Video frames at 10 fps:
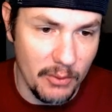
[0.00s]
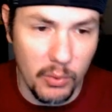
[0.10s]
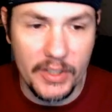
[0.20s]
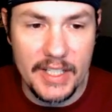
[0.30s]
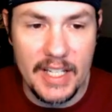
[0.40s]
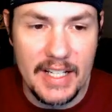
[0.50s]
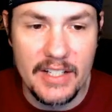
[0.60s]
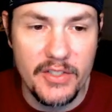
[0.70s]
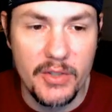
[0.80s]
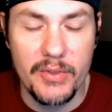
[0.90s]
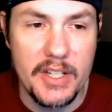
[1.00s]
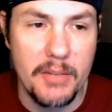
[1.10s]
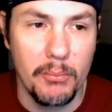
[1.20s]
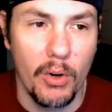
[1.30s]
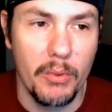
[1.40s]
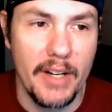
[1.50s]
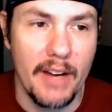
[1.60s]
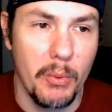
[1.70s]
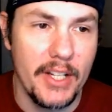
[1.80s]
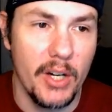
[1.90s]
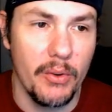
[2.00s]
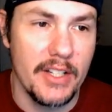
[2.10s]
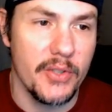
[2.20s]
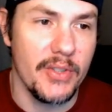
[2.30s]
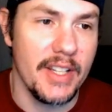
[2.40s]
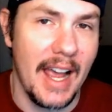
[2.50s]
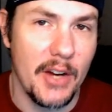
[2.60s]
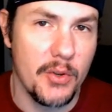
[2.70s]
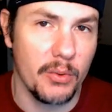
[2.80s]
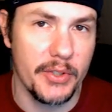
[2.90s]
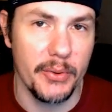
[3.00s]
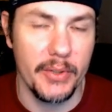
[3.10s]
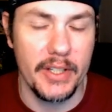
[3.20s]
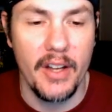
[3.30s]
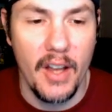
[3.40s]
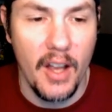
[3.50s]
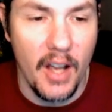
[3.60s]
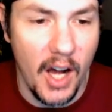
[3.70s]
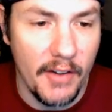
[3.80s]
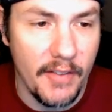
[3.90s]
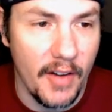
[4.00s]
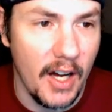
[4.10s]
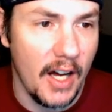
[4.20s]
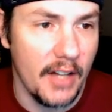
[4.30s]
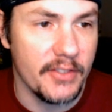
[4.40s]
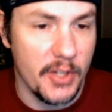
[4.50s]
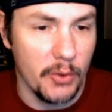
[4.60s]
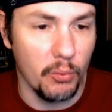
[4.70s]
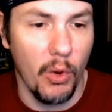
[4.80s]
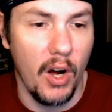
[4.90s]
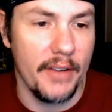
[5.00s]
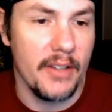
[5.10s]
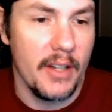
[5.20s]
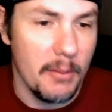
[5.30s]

We'll get into this more whenever we go into the actual tuning of tune 1.